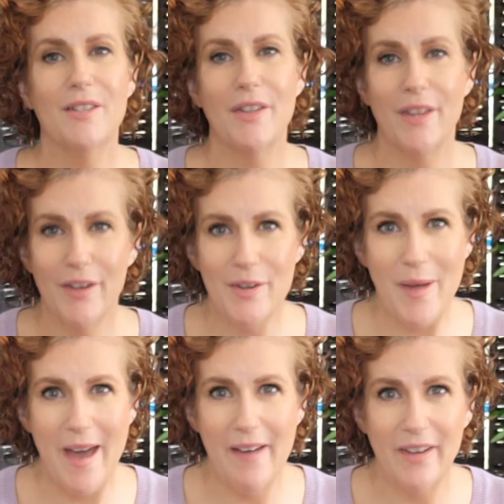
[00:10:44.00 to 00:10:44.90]
So there you
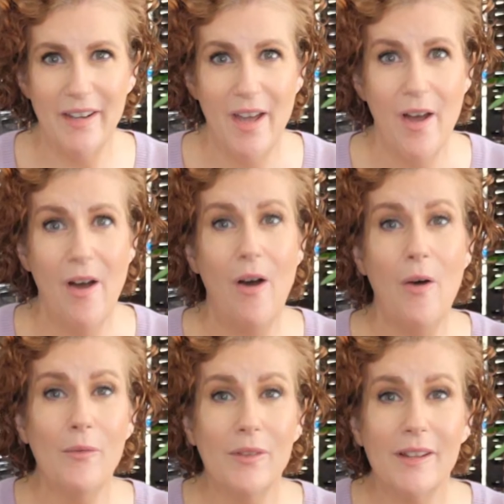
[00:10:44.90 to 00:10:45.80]
have it.
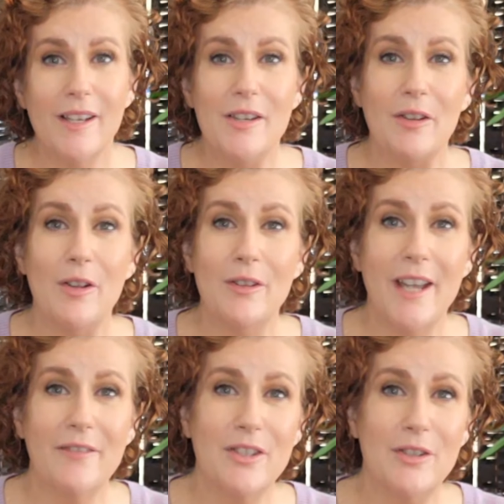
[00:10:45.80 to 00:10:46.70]
Hopefully you'll
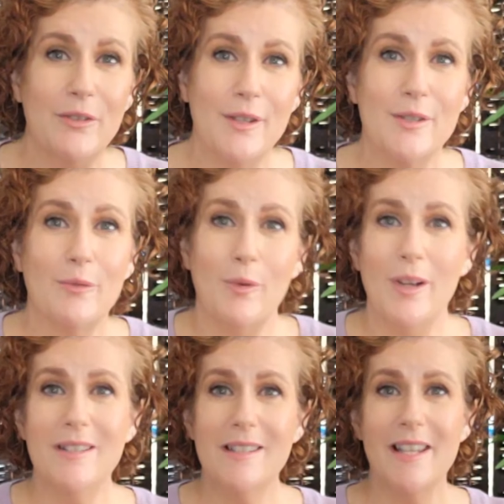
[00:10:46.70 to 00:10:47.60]
only have to do this
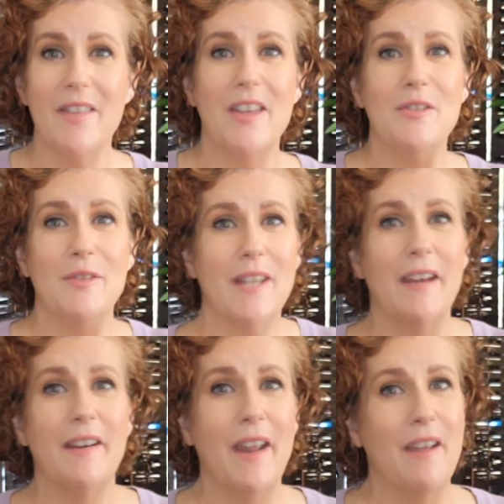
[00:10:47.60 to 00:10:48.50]
once and then you
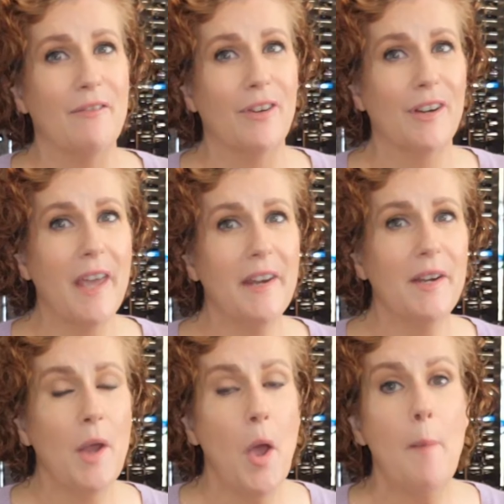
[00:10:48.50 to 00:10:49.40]
set it and forget
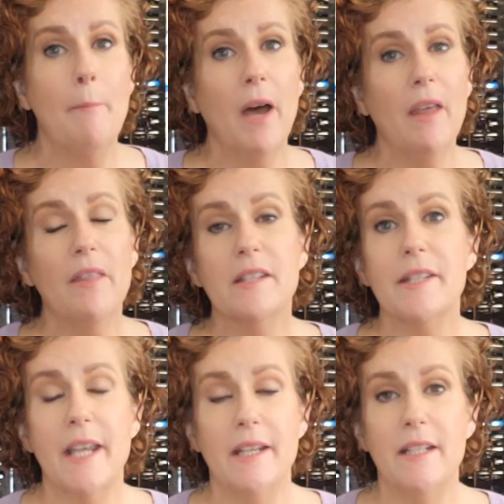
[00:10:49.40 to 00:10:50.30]
it. But
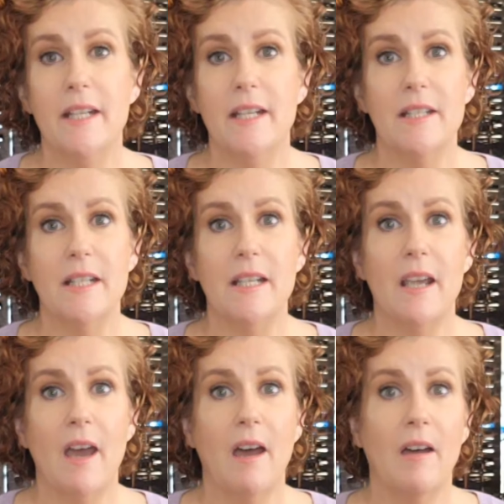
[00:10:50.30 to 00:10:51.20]
this handy
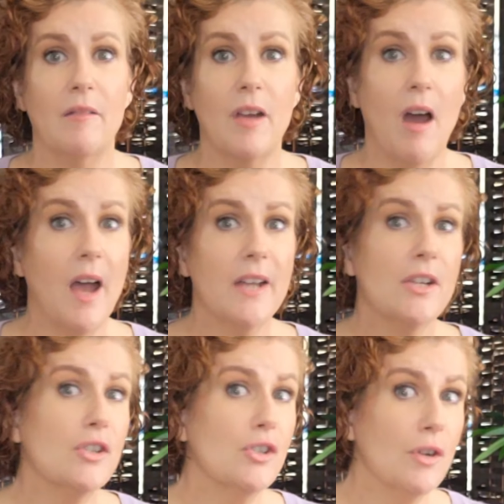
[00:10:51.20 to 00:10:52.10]
dandy guide
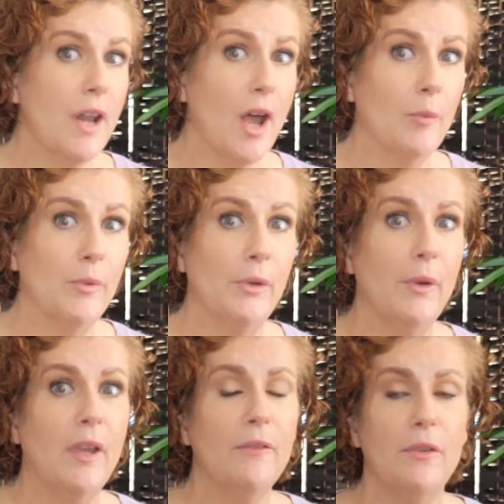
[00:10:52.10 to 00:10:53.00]
should help
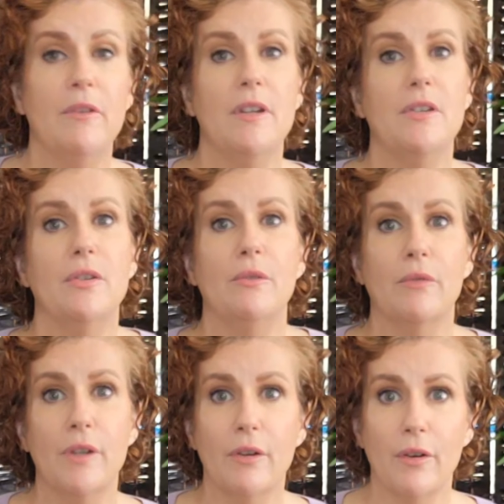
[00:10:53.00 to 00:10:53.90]
you if you need to
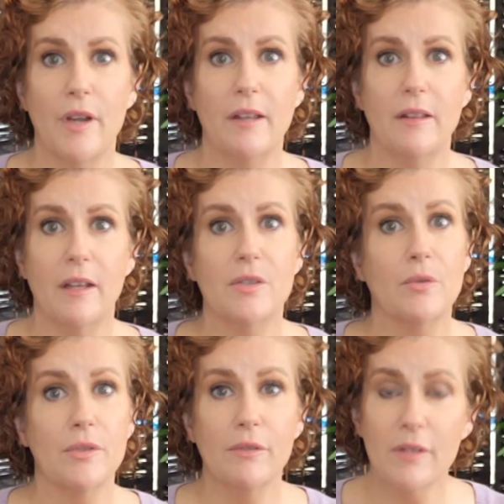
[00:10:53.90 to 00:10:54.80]
recreate this
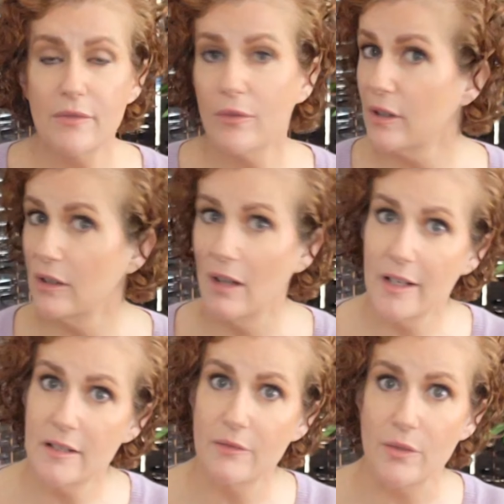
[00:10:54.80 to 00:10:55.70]
or do this for a
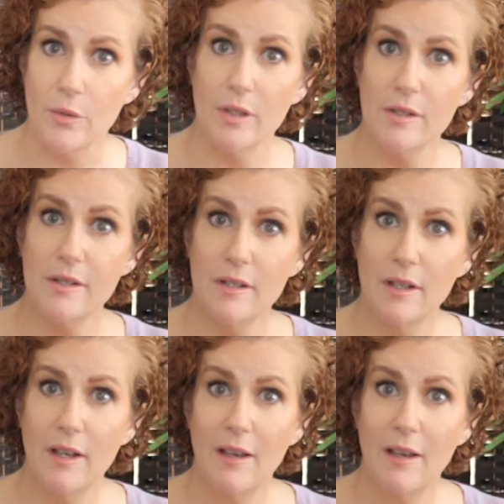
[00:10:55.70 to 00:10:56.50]
client of yours.